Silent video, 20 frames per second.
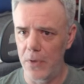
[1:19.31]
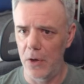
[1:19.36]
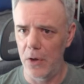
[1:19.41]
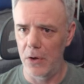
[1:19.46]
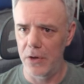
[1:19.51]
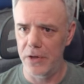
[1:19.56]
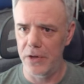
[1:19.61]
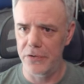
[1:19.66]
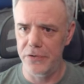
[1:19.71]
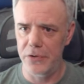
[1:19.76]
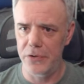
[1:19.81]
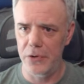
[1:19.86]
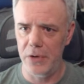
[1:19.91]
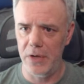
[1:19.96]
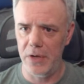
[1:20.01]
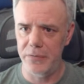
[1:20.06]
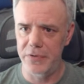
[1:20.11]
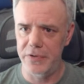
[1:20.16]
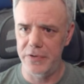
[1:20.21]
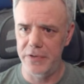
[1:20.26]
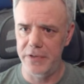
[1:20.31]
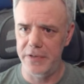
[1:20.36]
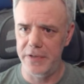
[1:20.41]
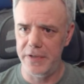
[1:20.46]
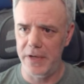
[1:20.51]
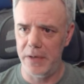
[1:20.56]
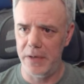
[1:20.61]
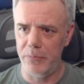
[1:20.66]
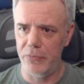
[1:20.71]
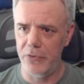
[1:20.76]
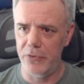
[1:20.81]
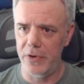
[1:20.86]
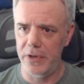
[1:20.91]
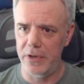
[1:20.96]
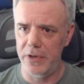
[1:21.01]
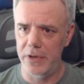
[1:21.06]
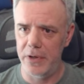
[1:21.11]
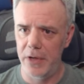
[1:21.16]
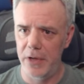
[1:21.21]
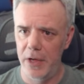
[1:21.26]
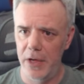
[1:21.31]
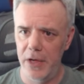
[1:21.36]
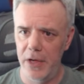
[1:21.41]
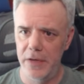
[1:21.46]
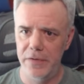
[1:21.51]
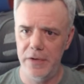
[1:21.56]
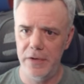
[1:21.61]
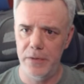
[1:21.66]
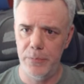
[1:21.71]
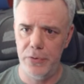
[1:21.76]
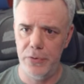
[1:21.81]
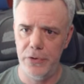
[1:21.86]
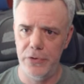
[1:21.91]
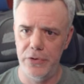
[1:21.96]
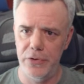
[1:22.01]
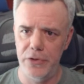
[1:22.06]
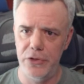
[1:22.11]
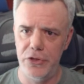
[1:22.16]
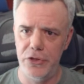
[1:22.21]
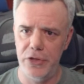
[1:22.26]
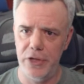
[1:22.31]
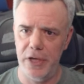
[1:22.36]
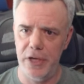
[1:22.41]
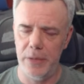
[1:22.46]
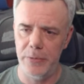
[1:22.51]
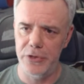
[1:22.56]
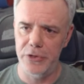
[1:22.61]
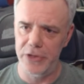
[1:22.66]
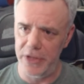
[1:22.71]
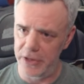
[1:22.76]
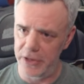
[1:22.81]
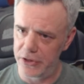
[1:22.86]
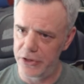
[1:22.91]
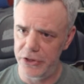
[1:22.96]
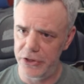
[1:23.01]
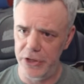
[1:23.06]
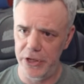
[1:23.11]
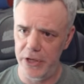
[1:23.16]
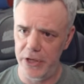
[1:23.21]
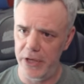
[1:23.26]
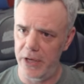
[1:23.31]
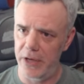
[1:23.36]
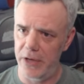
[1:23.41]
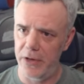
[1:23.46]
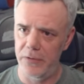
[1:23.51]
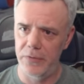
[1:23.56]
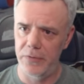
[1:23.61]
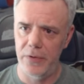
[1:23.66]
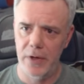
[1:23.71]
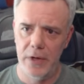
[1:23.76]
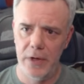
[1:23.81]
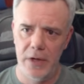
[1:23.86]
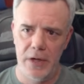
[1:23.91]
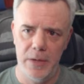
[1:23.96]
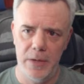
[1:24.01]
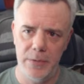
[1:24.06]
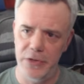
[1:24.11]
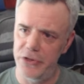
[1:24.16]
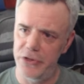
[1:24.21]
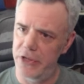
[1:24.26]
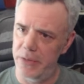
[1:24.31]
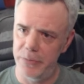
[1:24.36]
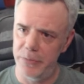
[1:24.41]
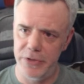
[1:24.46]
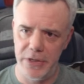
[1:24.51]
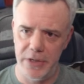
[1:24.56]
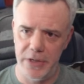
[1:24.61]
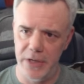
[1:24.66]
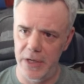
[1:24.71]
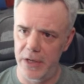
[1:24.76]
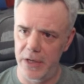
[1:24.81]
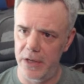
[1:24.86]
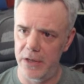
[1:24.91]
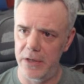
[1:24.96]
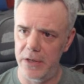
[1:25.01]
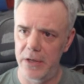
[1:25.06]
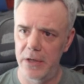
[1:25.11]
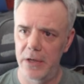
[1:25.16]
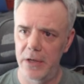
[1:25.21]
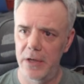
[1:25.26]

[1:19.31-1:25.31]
All right, so obviously top right, gonna pull in, show you how much energy you have, how many gems you got,